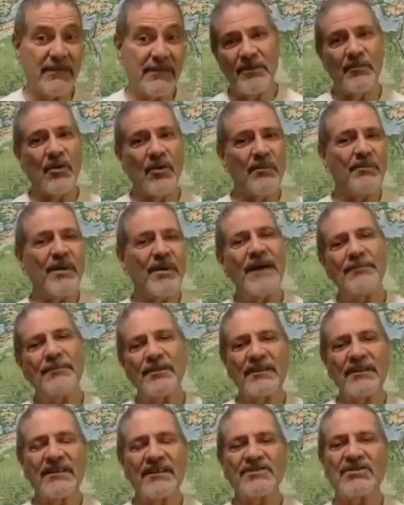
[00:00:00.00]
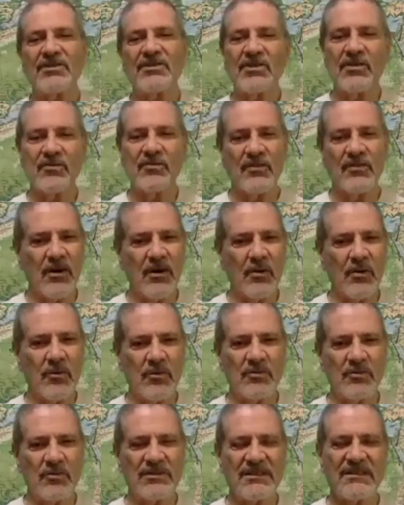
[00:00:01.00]
the more population
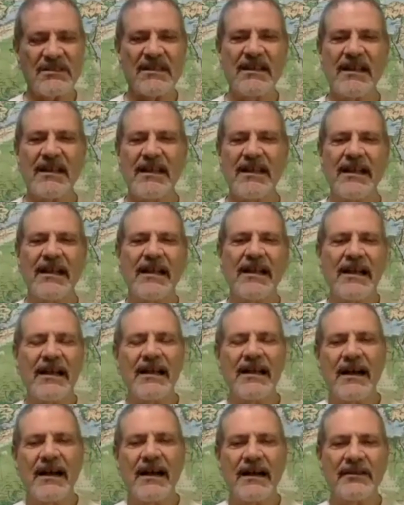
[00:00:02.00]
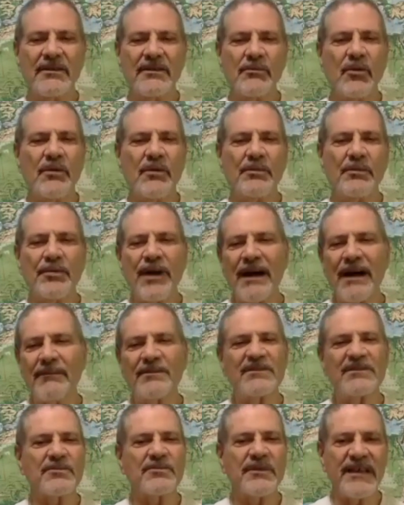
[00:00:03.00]
grows, the more
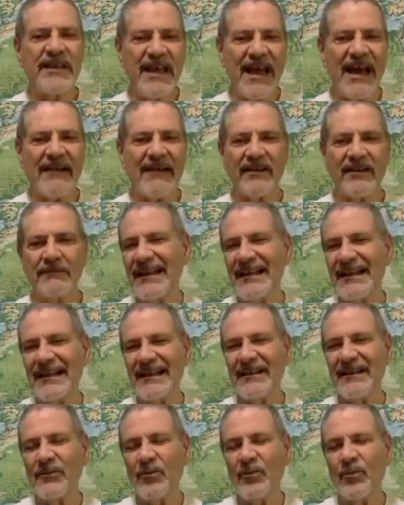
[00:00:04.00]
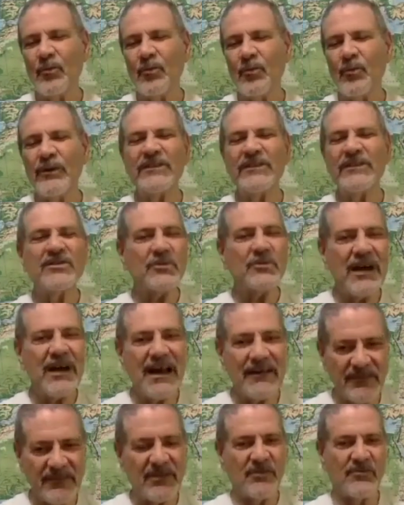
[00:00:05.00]
problems we have. We do
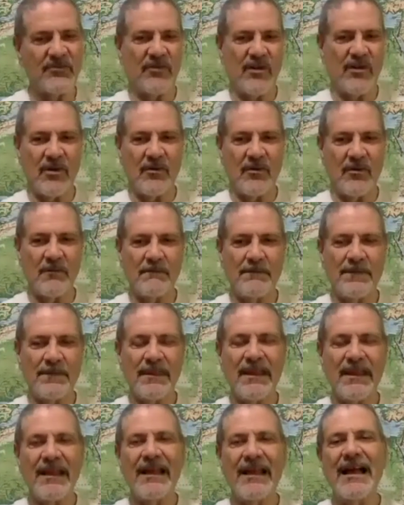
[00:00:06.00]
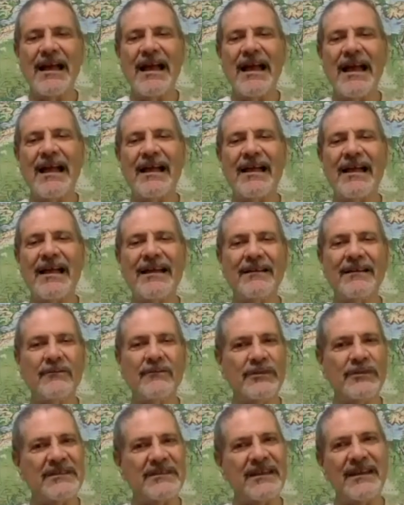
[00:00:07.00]
have to grow, and
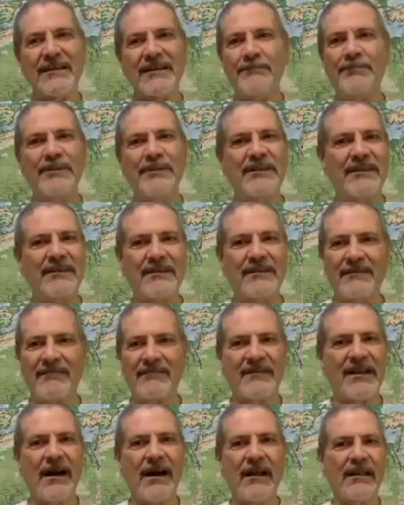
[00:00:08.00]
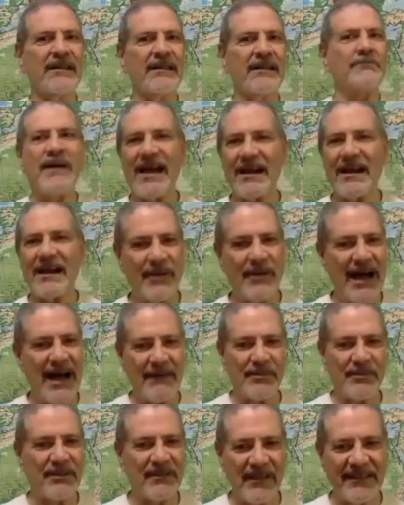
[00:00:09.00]
we can't be culling back
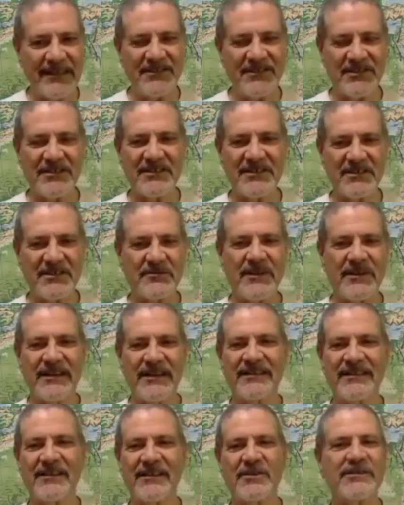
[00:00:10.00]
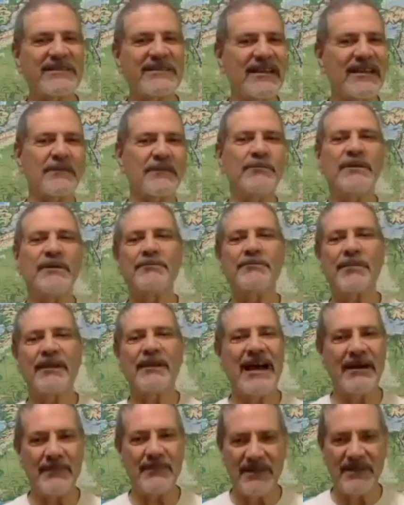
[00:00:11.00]
populations or anything or telling people
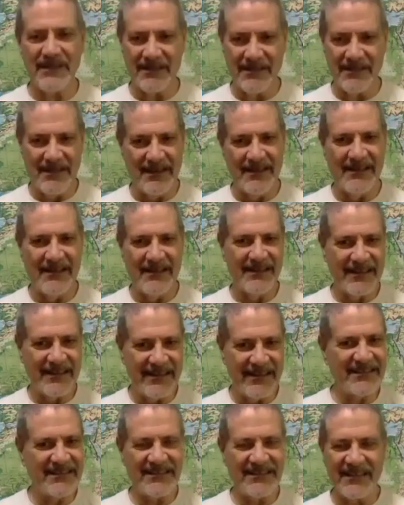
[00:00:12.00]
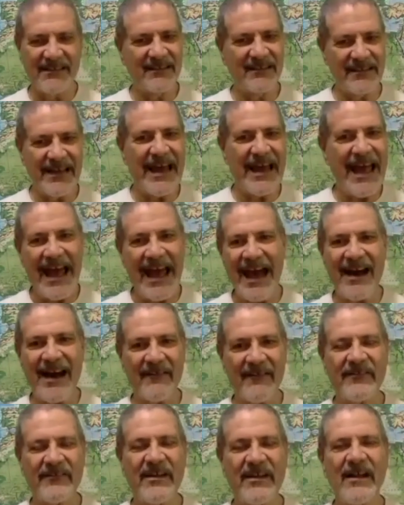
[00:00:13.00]
how many kids they're going to
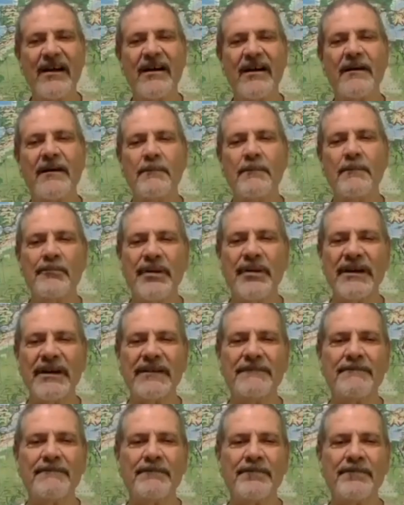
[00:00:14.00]
have. But